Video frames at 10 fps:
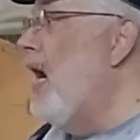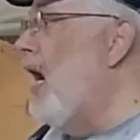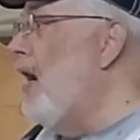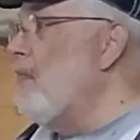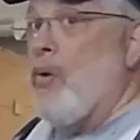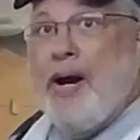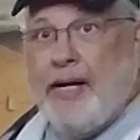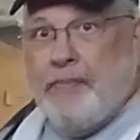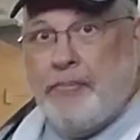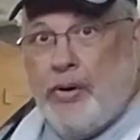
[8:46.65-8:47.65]
I'm
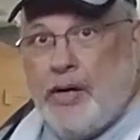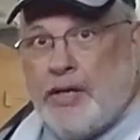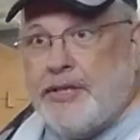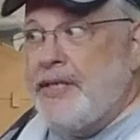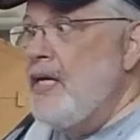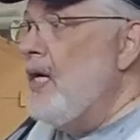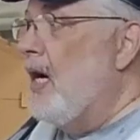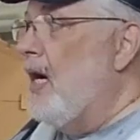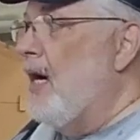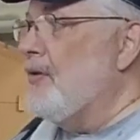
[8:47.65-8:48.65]
writing books,
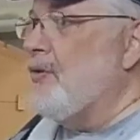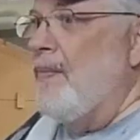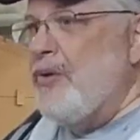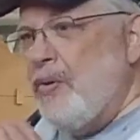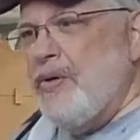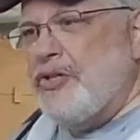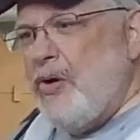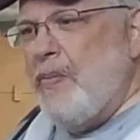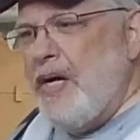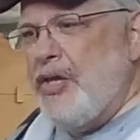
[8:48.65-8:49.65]
so I'm doing
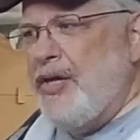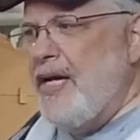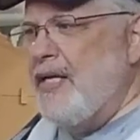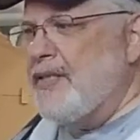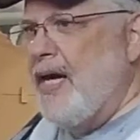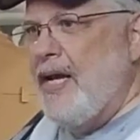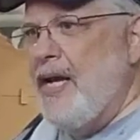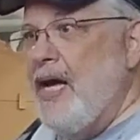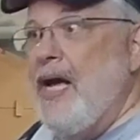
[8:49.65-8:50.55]
so many things that